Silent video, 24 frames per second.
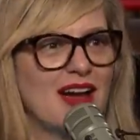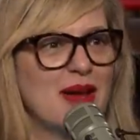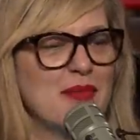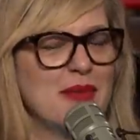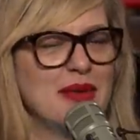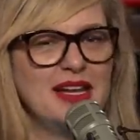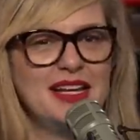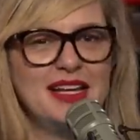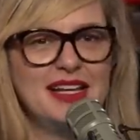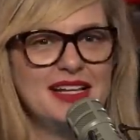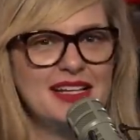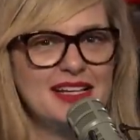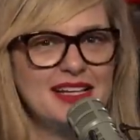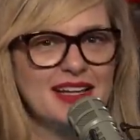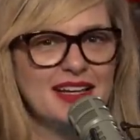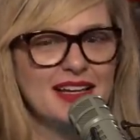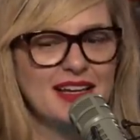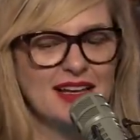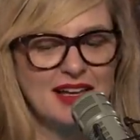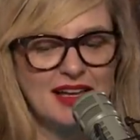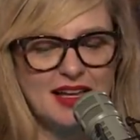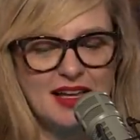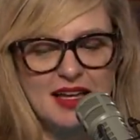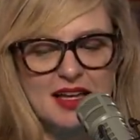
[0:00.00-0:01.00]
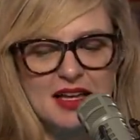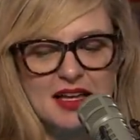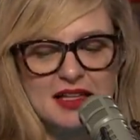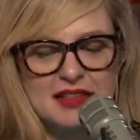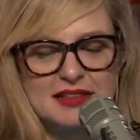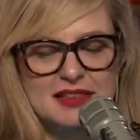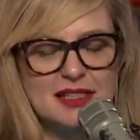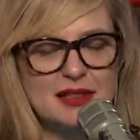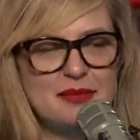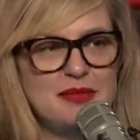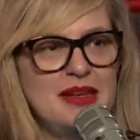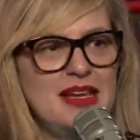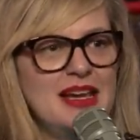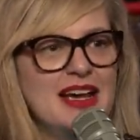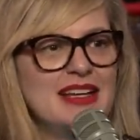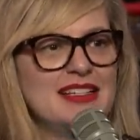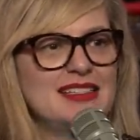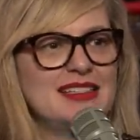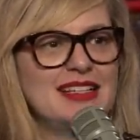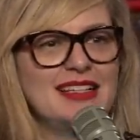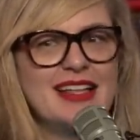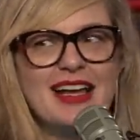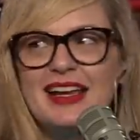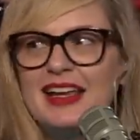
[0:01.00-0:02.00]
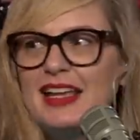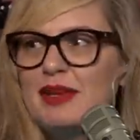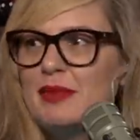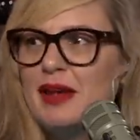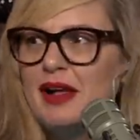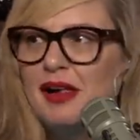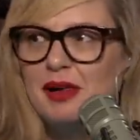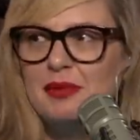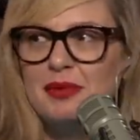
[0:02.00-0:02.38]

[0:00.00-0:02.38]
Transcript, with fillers: I mean, it, to me, I see that email.